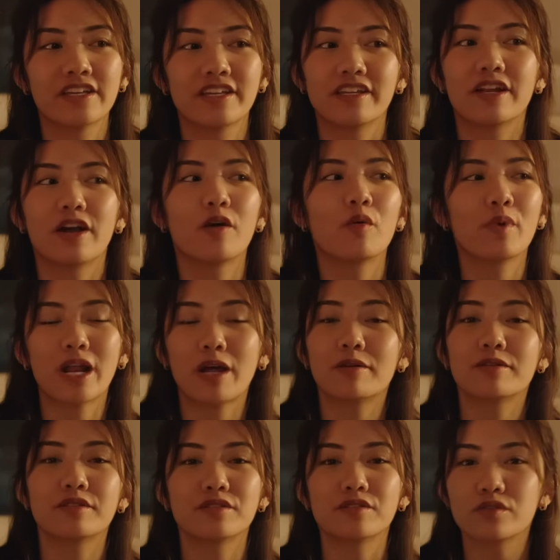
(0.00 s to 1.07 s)
You know, when I
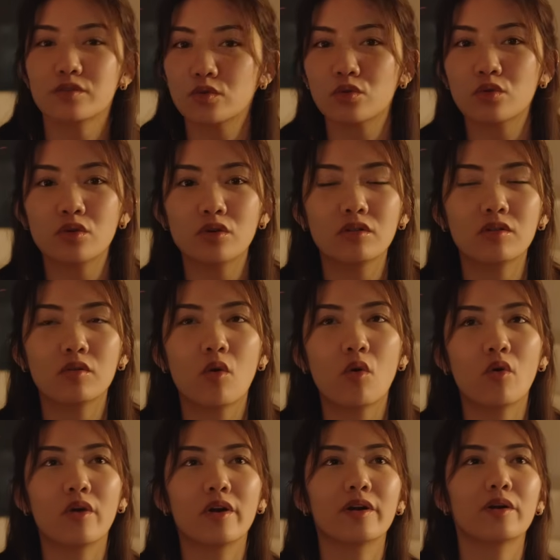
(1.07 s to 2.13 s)
was in school
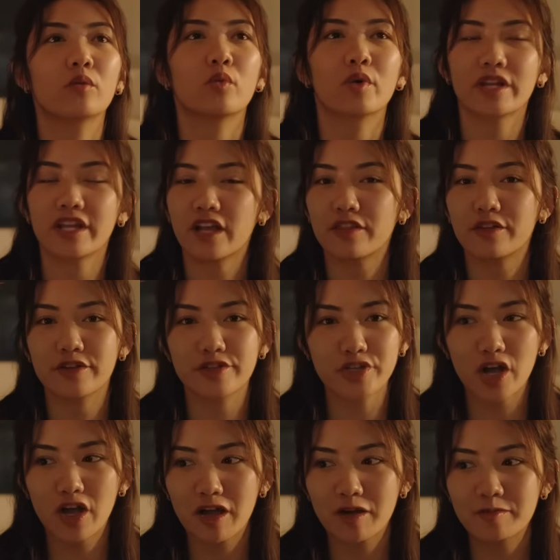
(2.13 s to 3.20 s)
or working other
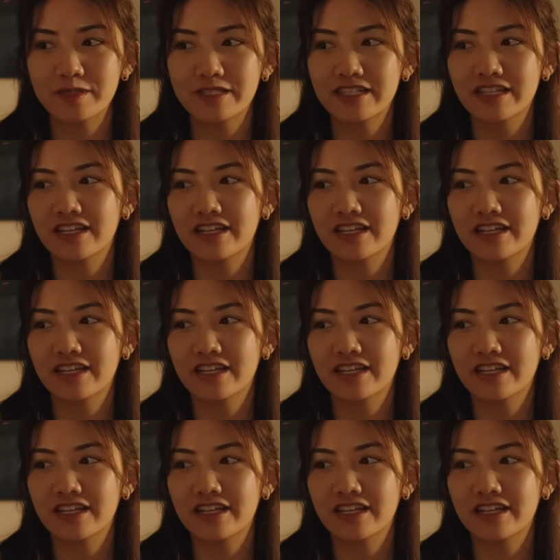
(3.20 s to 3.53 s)
jobs,